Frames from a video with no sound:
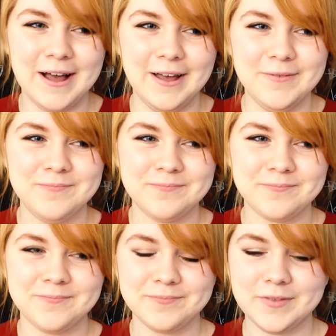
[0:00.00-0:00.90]
But,
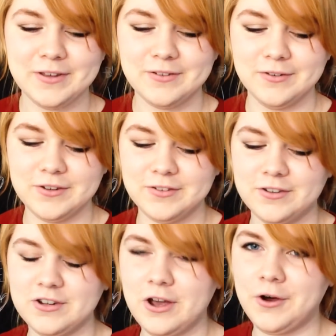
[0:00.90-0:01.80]
so just
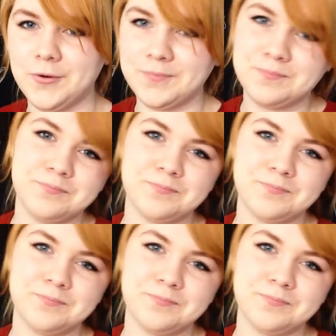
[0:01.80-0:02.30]
to show,